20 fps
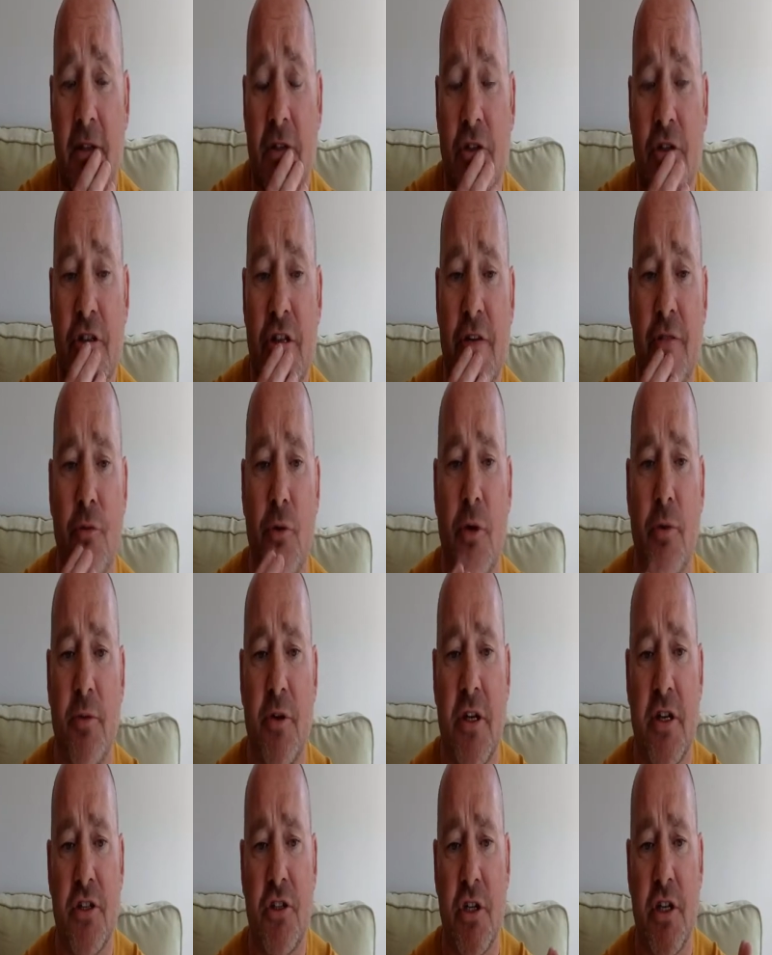because everyone
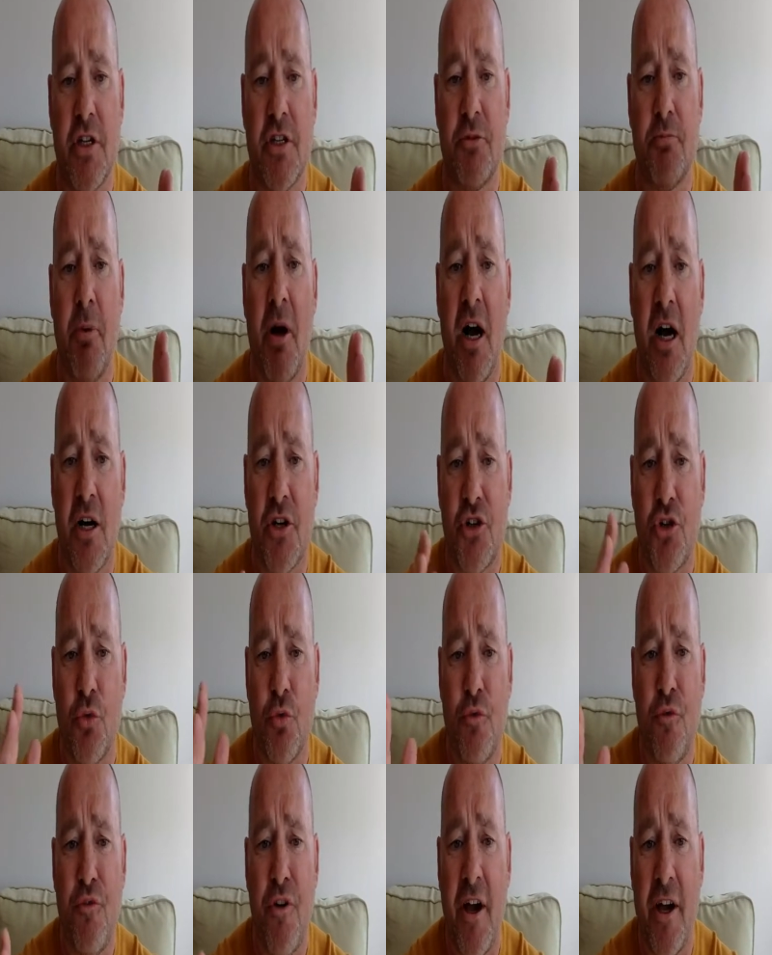is pass
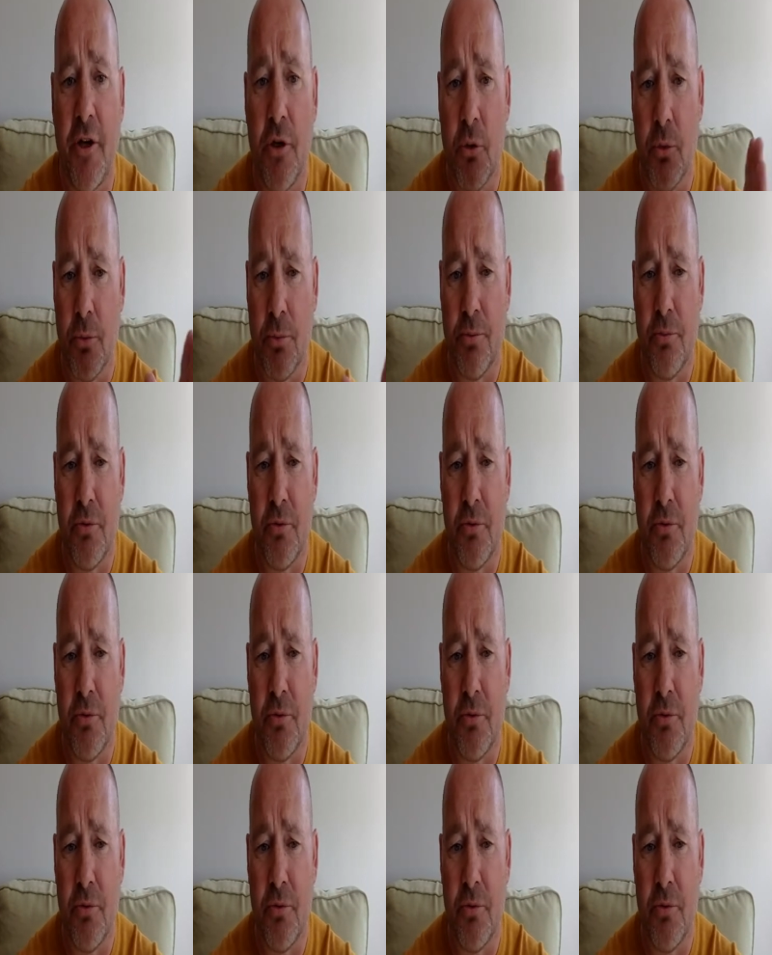or fail,